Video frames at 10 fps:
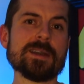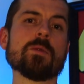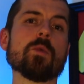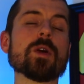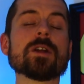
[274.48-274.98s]

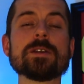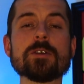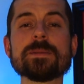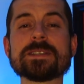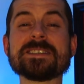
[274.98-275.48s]
What I'd
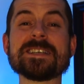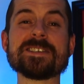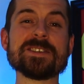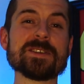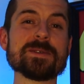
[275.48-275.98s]
normally suggest
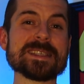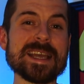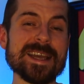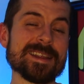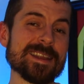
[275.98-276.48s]
you do is
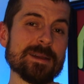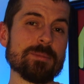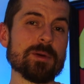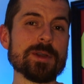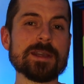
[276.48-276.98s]
at that
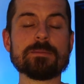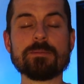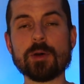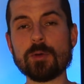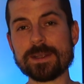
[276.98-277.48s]
point,
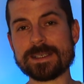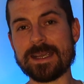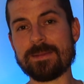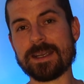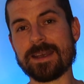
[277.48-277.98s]
pull the
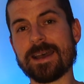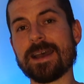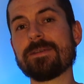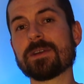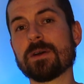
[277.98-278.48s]
team together,
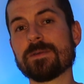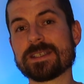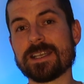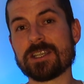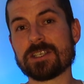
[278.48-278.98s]
have a
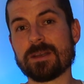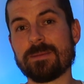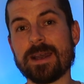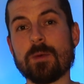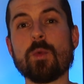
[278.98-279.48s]
conversation
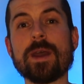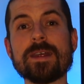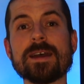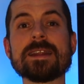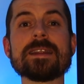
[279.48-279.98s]
about
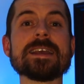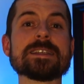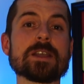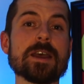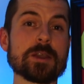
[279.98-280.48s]
whether
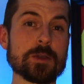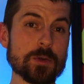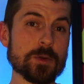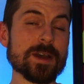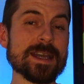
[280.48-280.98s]
it's a
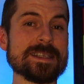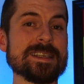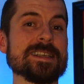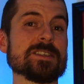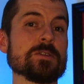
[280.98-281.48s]
good
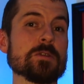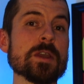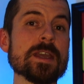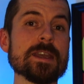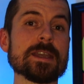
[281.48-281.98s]
idea to
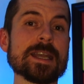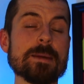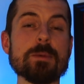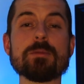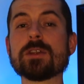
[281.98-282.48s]
come
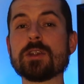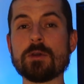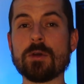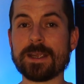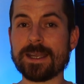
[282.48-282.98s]
up with a
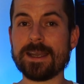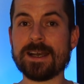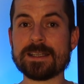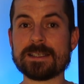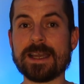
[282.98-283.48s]
new
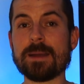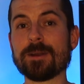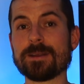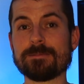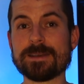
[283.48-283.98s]
OKR to hammer
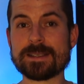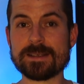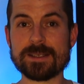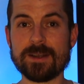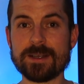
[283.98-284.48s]
out the rest of the
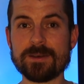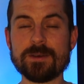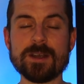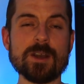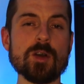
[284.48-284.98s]

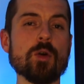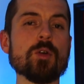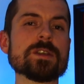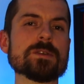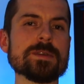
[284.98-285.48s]
cycle,
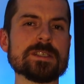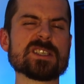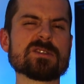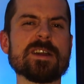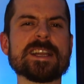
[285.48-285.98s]
or do we
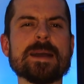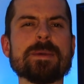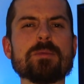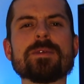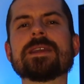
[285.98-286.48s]
just try and come
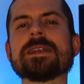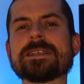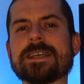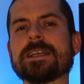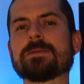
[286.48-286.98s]
up with the
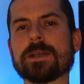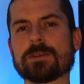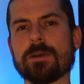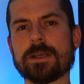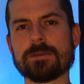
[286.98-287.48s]
intent we're
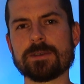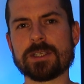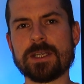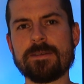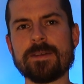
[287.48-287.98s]
trying to
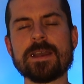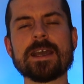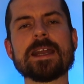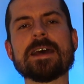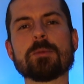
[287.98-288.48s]
achieve
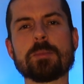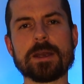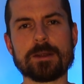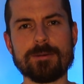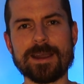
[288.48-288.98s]
and have a
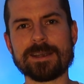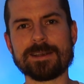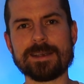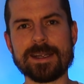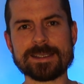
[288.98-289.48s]
better crack at
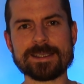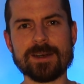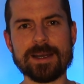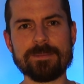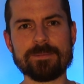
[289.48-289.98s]
it next
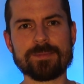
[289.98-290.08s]
time?